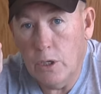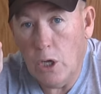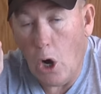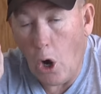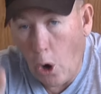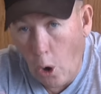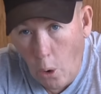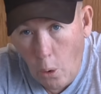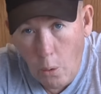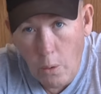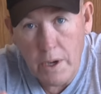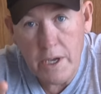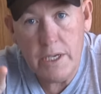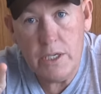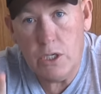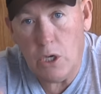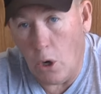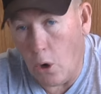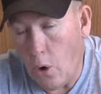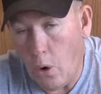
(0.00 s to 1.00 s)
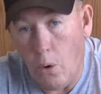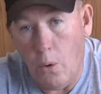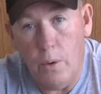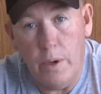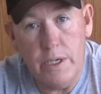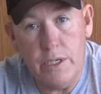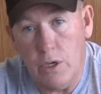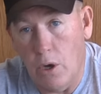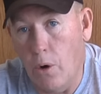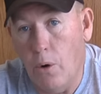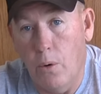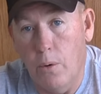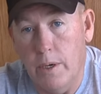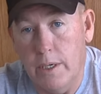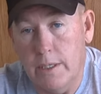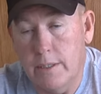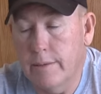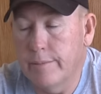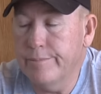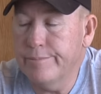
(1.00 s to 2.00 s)
always, always,
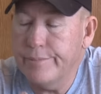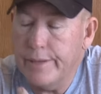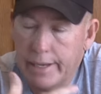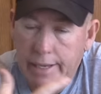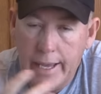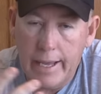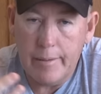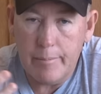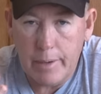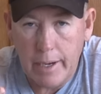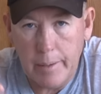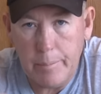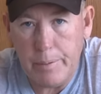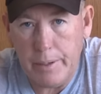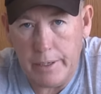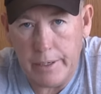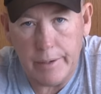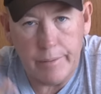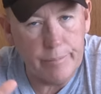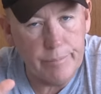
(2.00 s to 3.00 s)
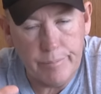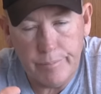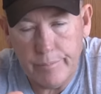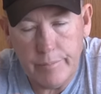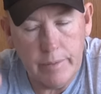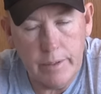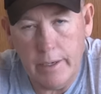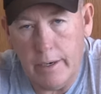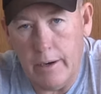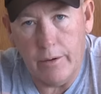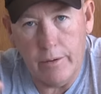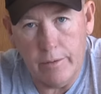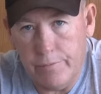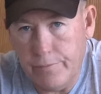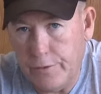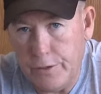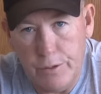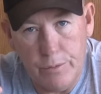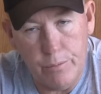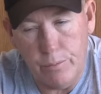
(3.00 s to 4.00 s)
always, again, my opinion, you
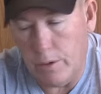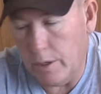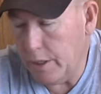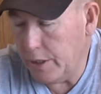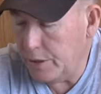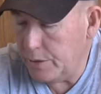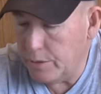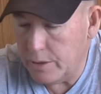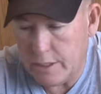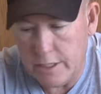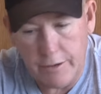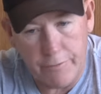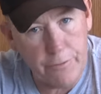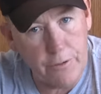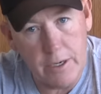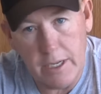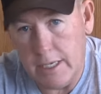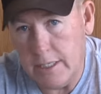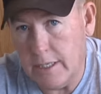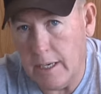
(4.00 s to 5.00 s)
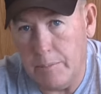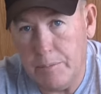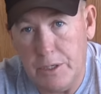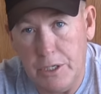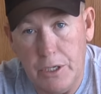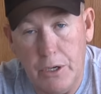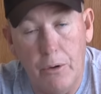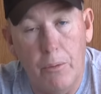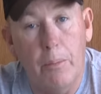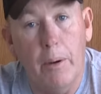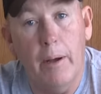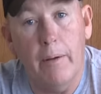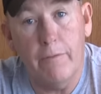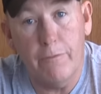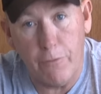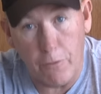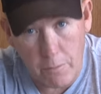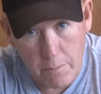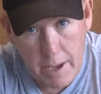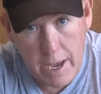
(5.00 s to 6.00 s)
if you want to do it different, that's up to you. But
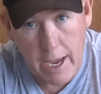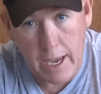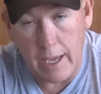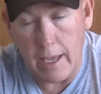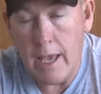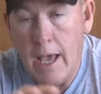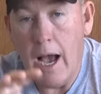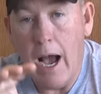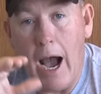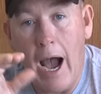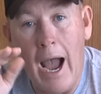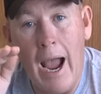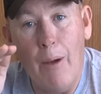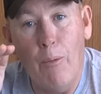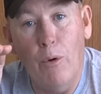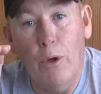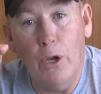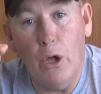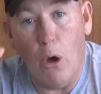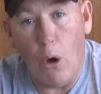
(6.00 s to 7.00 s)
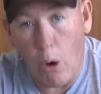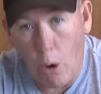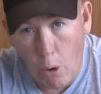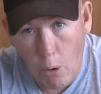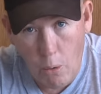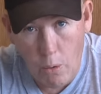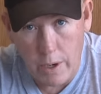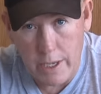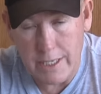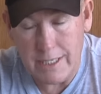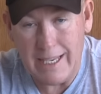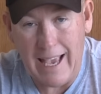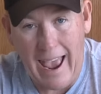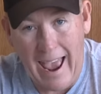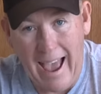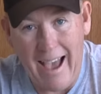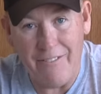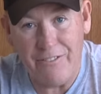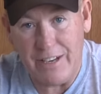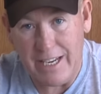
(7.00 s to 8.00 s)
for me, I would always
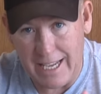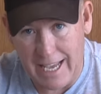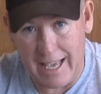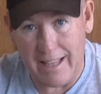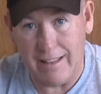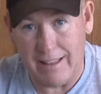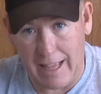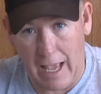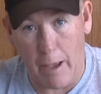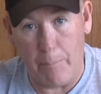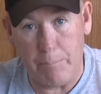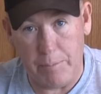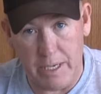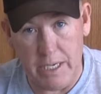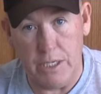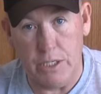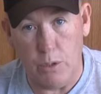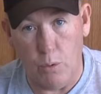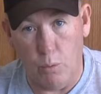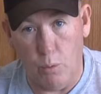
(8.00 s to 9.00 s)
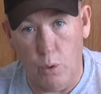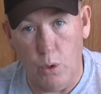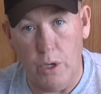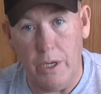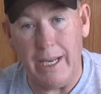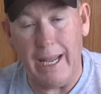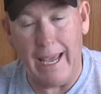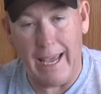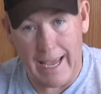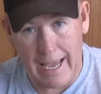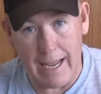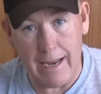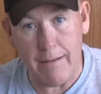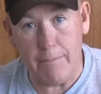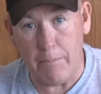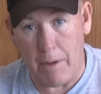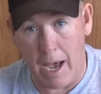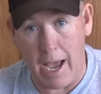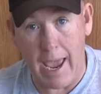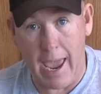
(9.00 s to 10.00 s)
have to get that piece of wood
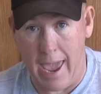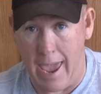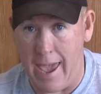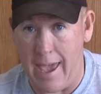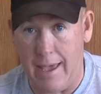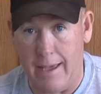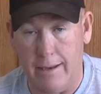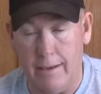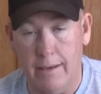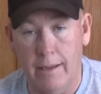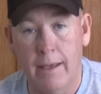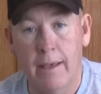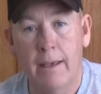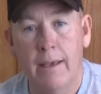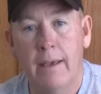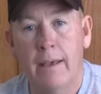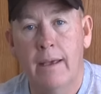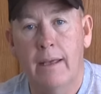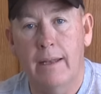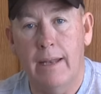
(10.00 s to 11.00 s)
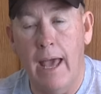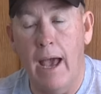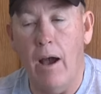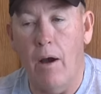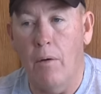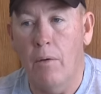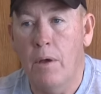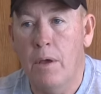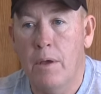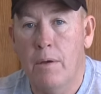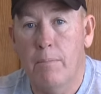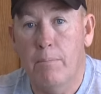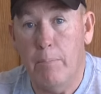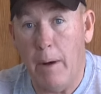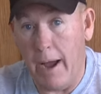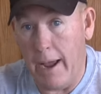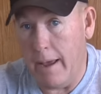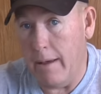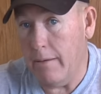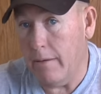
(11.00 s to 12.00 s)
in my hand. Now,
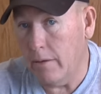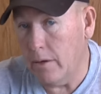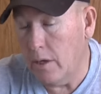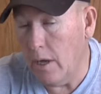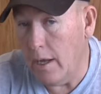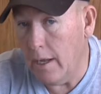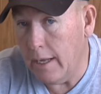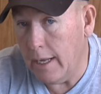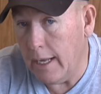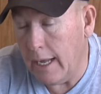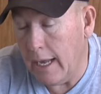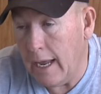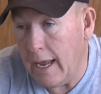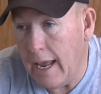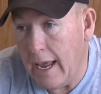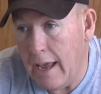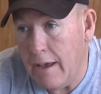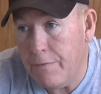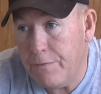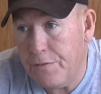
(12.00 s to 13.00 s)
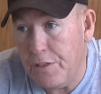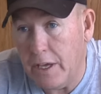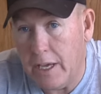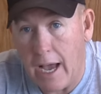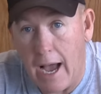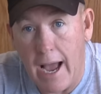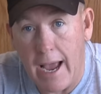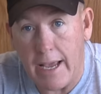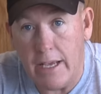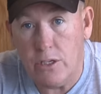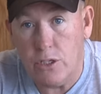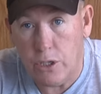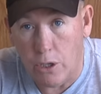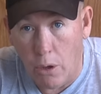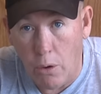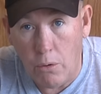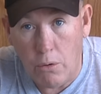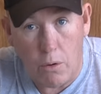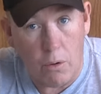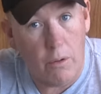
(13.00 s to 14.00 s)
by if the guy is
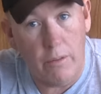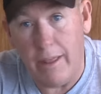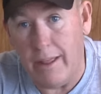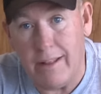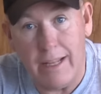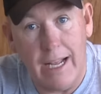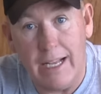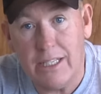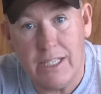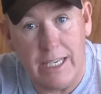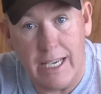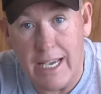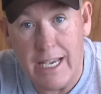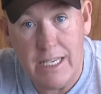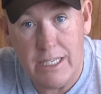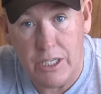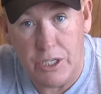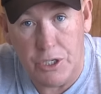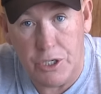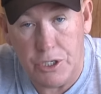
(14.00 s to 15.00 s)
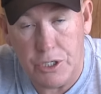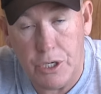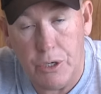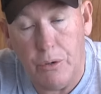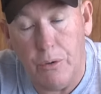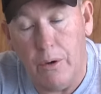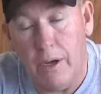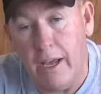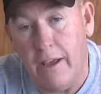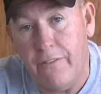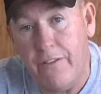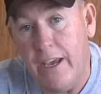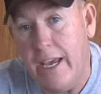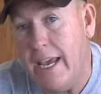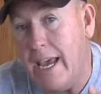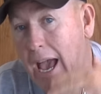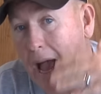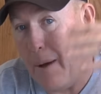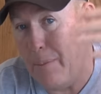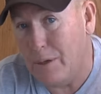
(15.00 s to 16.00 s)
local, then that's easy to do. If
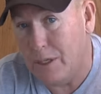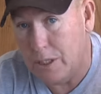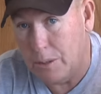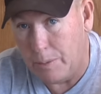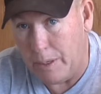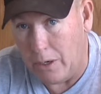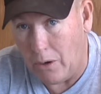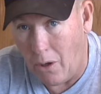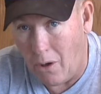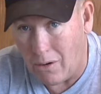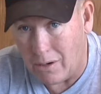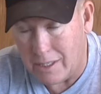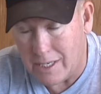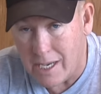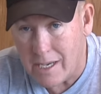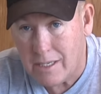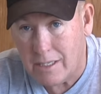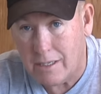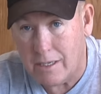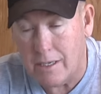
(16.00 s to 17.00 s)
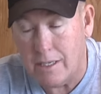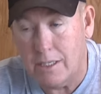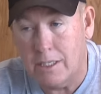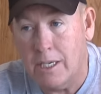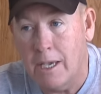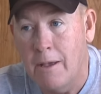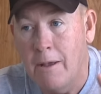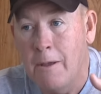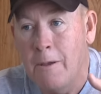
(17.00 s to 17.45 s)
he happens to be long distance,